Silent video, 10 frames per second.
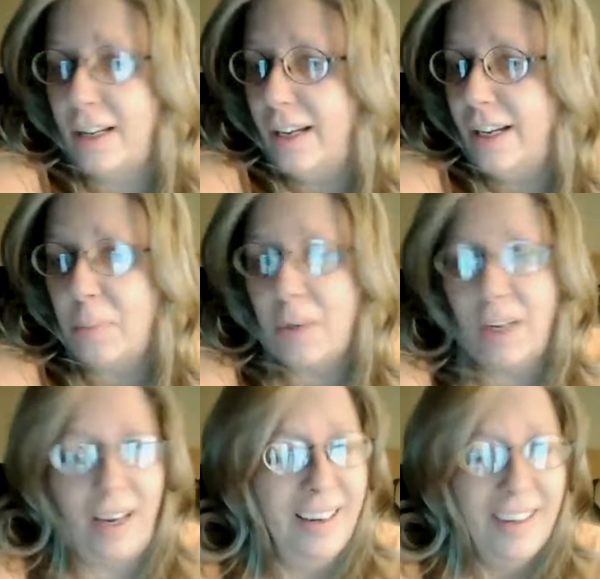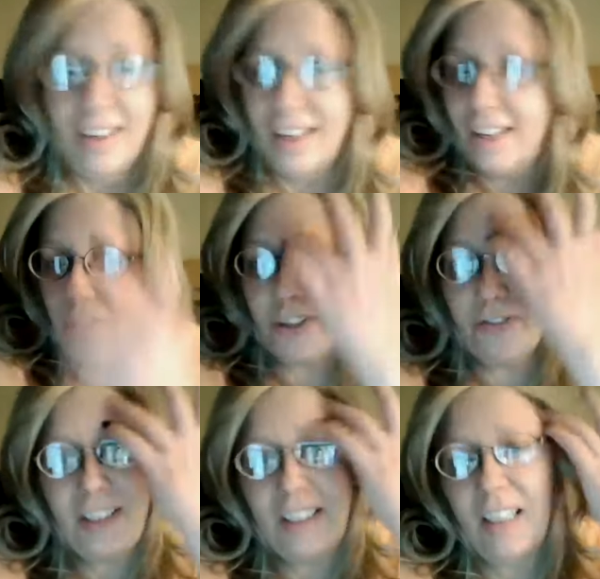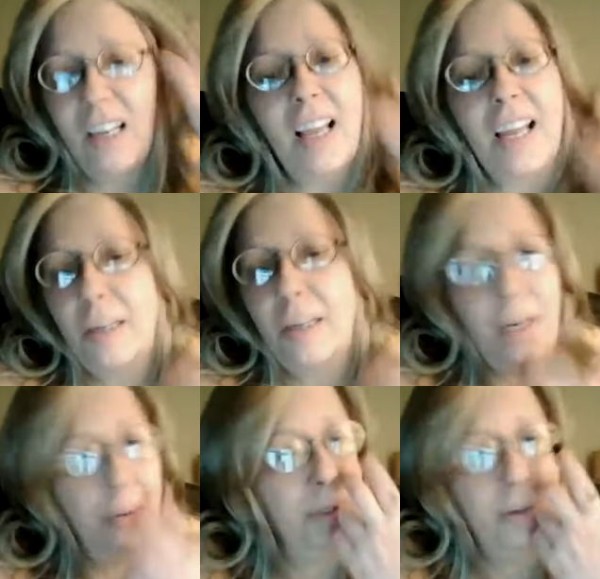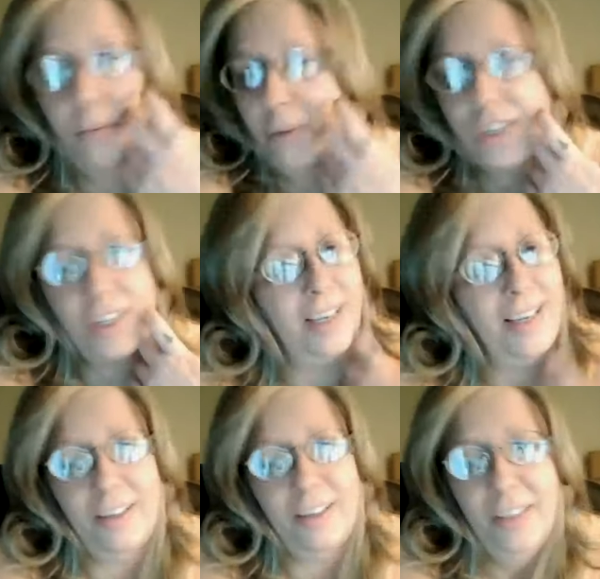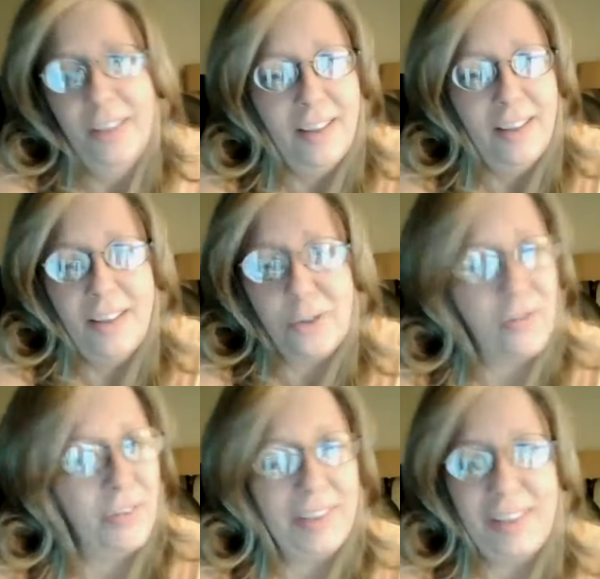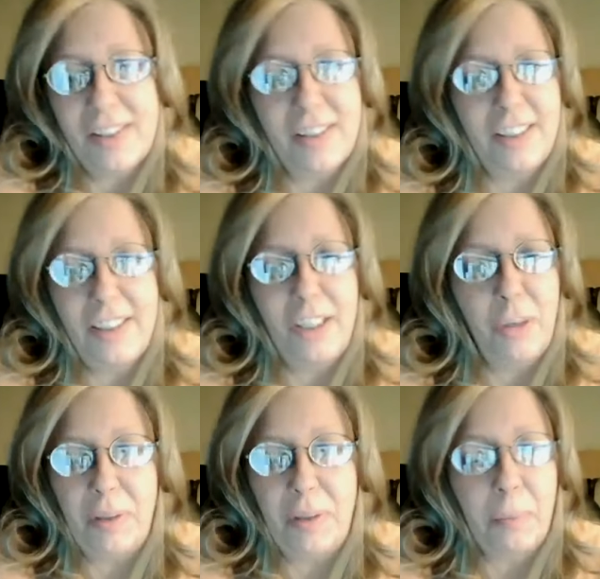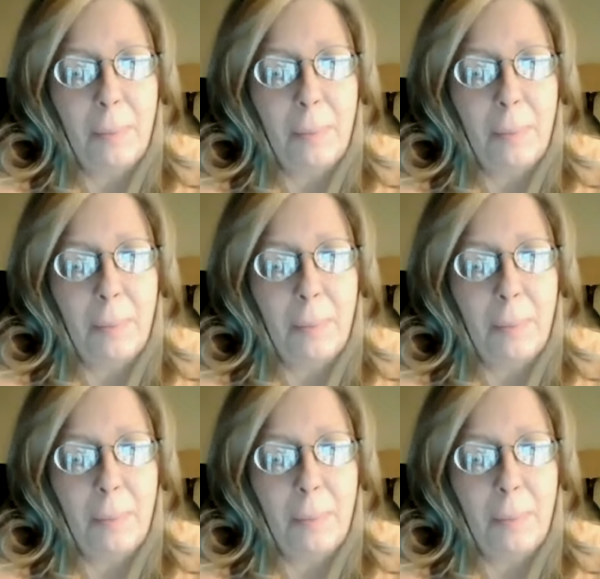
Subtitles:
anybody. Even if I didn't like them, I wouldn't wish that those feelings on anyone.